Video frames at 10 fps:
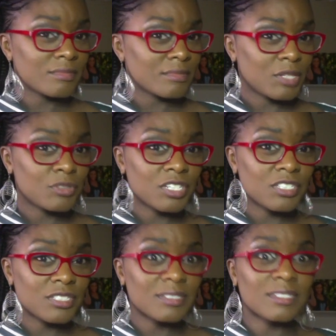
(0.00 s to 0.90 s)
Don't judge
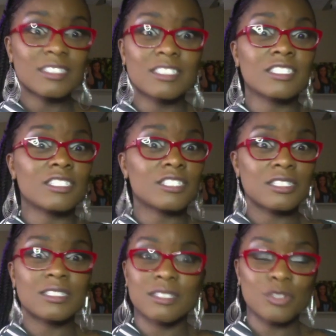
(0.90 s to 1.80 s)
it. It's
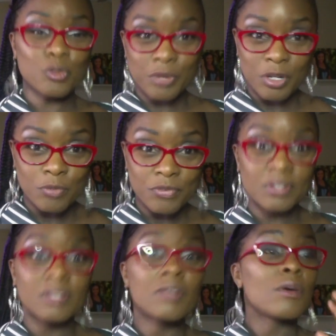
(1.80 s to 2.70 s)
super helpful.
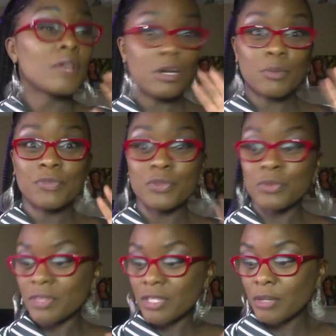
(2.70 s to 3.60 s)

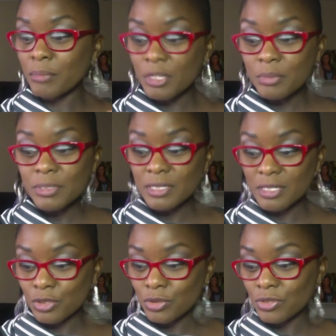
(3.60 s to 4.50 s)
The Amoeba
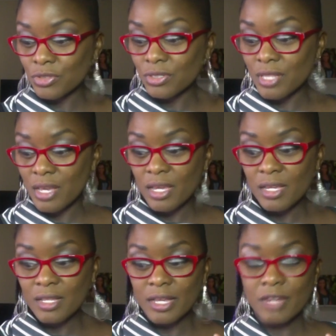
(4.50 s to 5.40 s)
Sisters, they
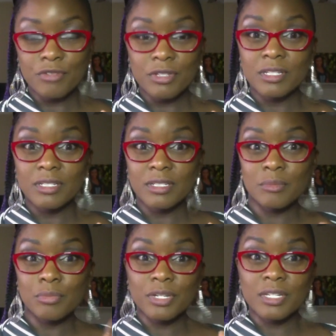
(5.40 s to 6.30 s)
like really
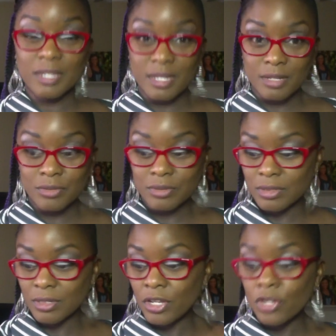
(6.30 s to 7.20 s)
break it down.
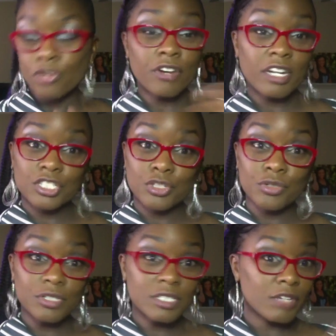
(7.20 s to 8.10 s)
Crash
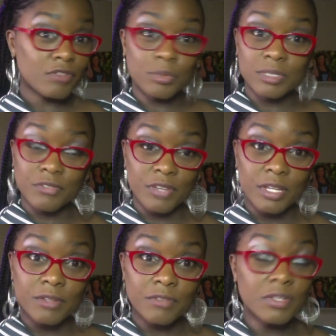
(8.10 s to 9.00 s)
Course, everyone's
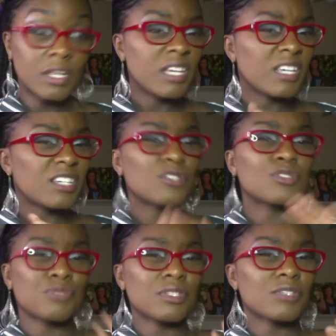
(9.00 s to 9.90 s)
fave. He goes
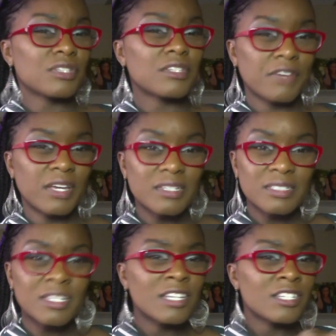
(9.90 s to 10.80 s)
really, really fast.
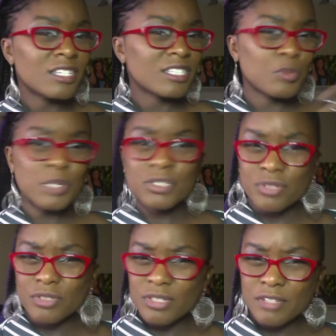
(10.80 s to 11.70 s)
He speaks
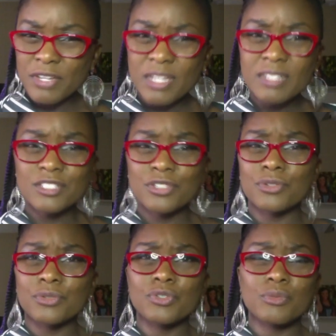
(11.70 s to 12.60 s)
really, really fast,
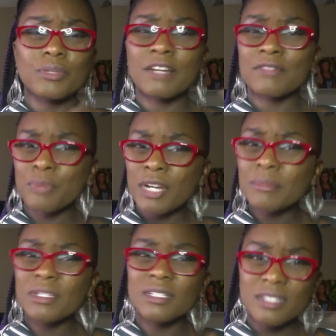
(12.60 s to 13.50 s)
so you would have to
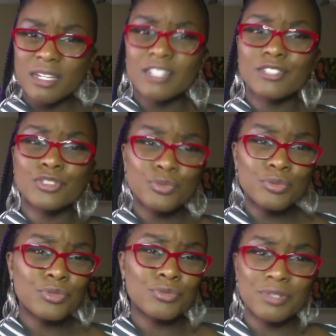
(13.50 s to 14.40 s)
probably look at it 2 or
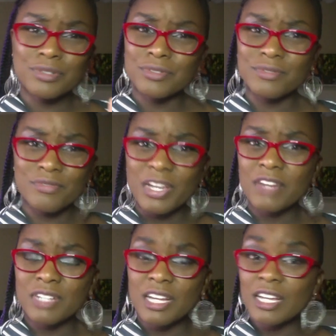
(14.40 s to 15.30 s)
3 or 5
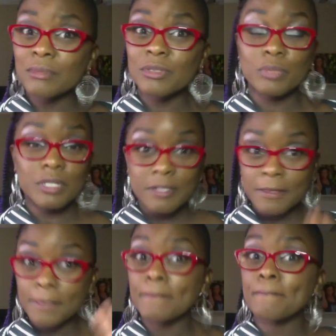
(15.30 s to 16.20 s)
times. But
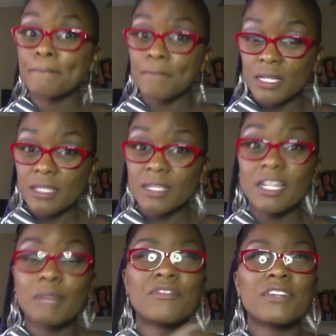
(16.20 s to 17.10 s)
again,
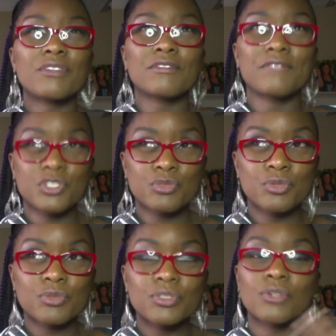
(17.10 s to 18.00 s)
I'm very
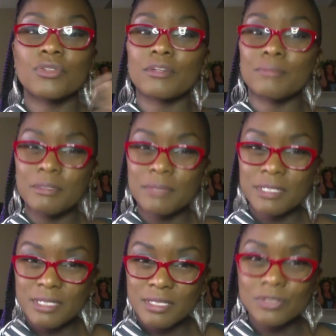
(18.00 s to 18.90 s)
visual, so the Amoeba
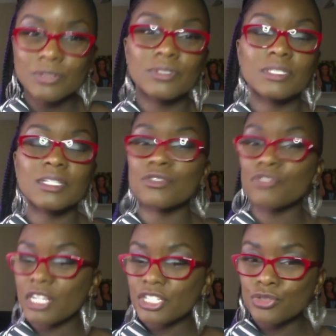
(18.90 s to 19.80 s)
Sisters and
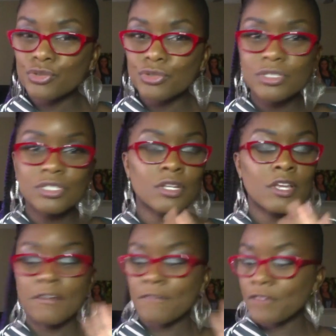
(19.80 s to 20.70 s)
Crash Course,
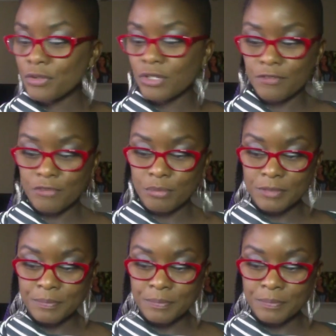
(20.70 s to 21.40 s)
very good for me.